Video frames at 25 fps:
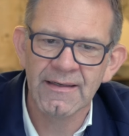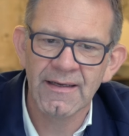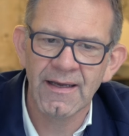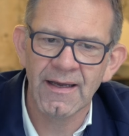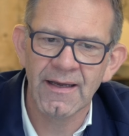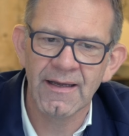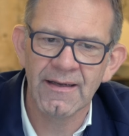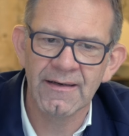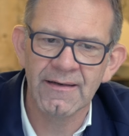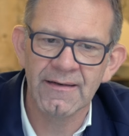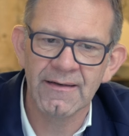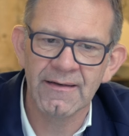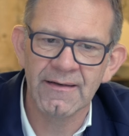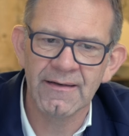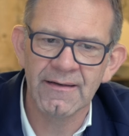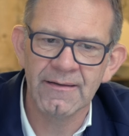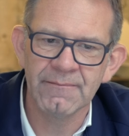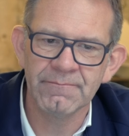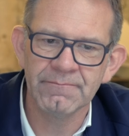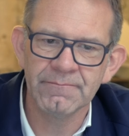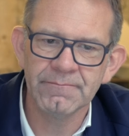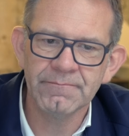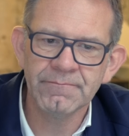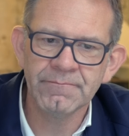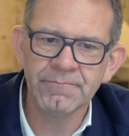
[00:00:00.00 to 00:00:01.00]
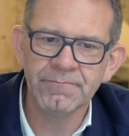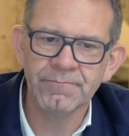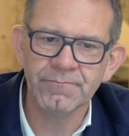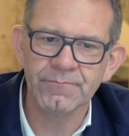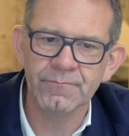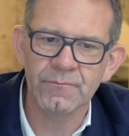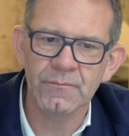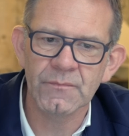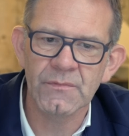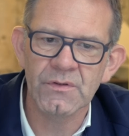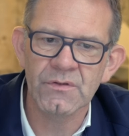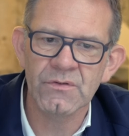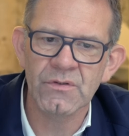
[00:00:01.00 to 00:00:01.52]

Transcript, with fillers: And um,